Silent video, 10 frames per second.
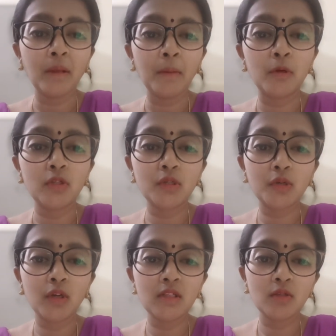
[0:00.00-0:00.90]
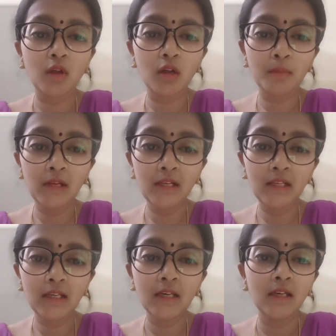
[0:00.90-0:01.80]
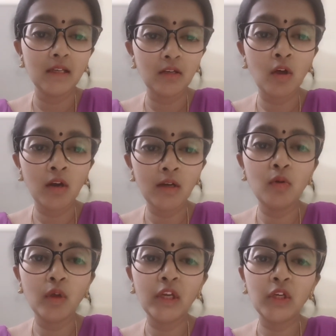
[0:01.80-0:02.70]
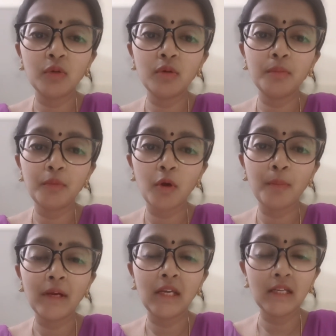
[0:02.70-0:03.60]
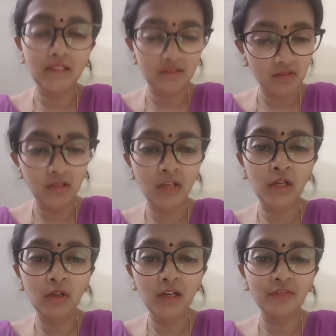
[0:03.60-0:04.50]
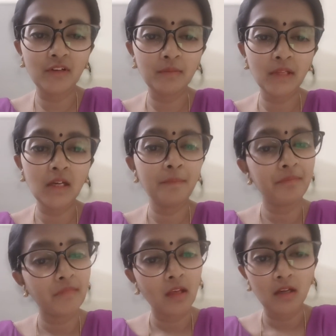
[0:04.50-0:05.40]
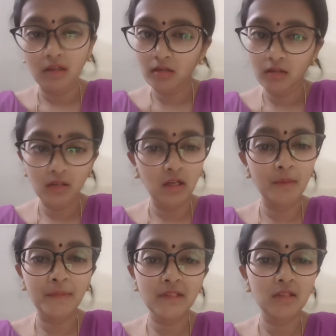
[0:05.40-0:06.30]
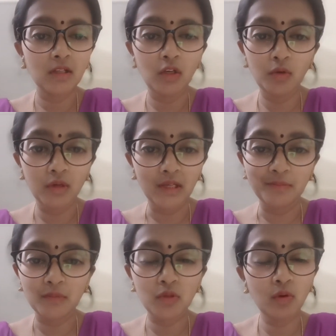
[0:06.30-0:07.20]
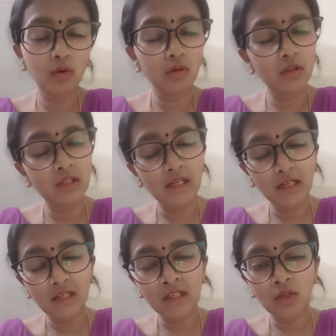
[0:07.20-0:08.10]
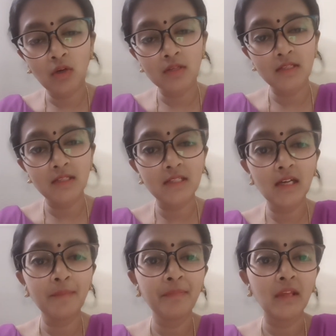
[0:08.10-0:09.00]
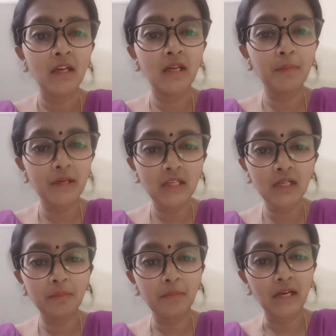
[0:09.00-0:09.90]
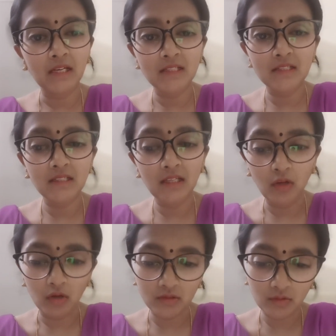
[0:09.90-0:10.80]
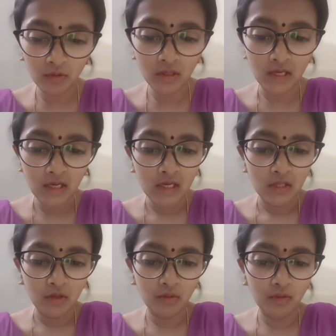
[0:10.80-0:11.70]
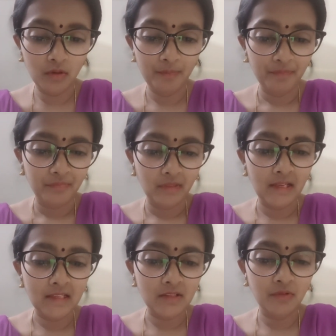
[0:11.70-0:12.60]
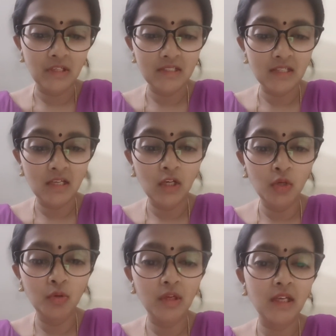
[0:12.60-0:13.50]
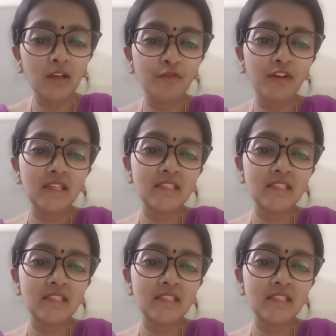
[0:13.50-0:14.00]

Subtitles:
progesterone is normally not going to properly regulate from the corpus luteum, so then it causes the repeated pregnancy loss. Okay, the next one is the luteal phase